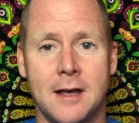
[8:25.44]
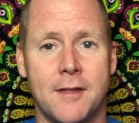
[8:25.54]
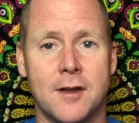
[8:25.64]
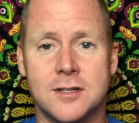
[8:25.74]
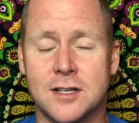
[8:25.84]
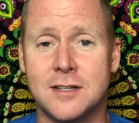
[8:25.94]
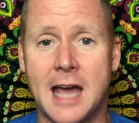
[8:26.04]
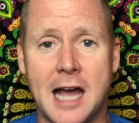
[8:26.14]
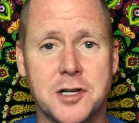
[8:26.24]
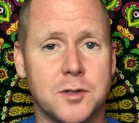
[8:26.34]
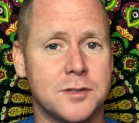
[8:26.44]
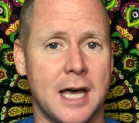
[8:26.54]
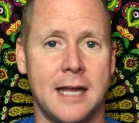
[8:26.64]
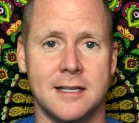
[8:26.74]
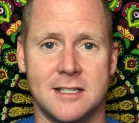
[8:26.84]
There's a natural
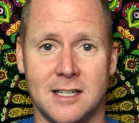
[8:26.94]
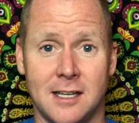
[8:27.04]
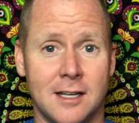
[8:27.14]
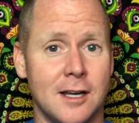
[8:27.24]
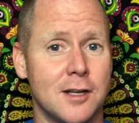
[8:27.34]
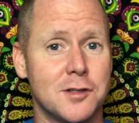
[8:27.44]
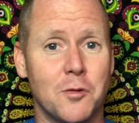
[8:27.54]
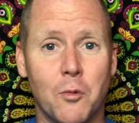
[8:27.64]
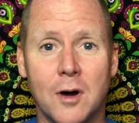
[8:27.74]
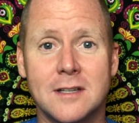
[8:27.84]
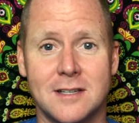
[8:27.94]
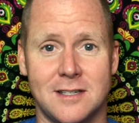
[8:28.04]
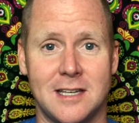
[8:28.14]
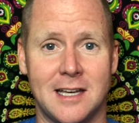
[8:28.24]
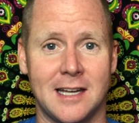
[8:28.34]
tendency to want to
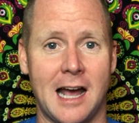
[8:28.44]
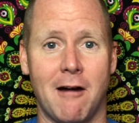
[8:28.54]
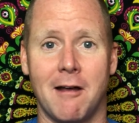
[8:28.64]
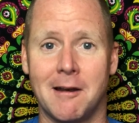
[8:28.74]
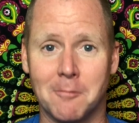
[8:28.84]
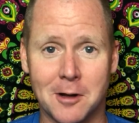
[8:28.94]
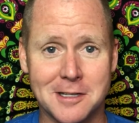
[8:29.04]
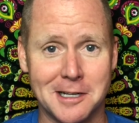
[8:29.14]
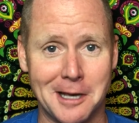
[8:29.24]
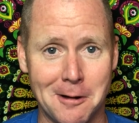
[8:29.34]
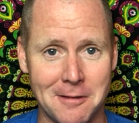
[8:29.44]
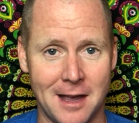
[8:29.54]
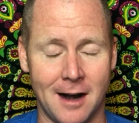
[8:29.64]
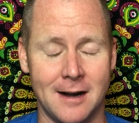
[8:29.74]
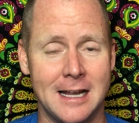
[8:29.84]
seek it out and want to go
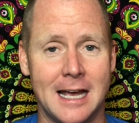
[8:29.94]
there.